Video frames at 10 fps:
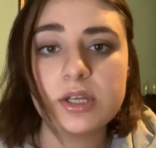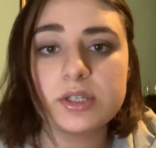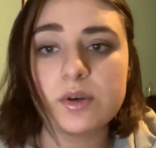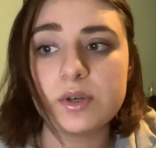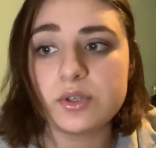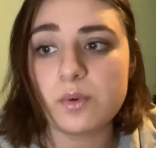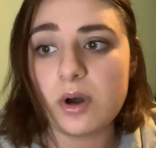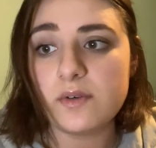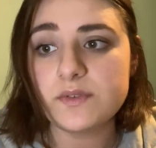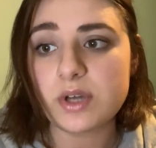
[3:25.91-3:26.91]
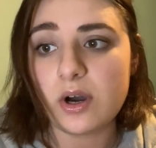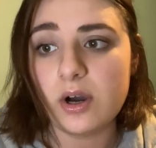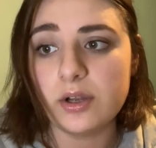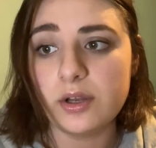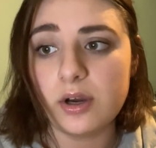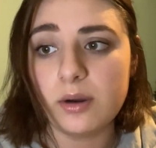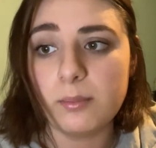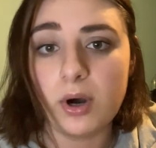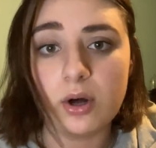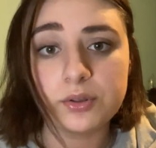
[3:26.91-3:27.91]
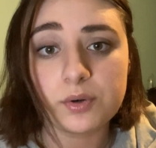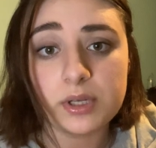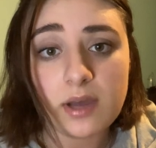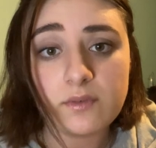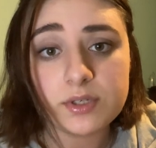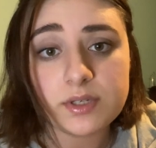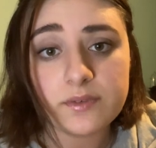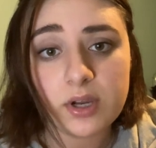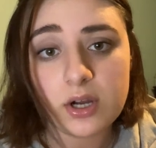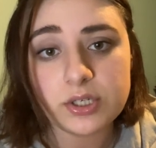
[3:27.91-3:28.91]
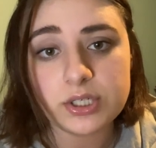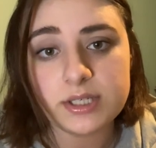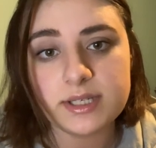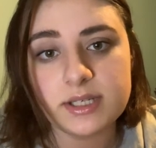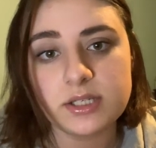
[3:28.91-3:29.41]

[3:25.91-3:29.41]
So it dwells on all three levels of the consciousness.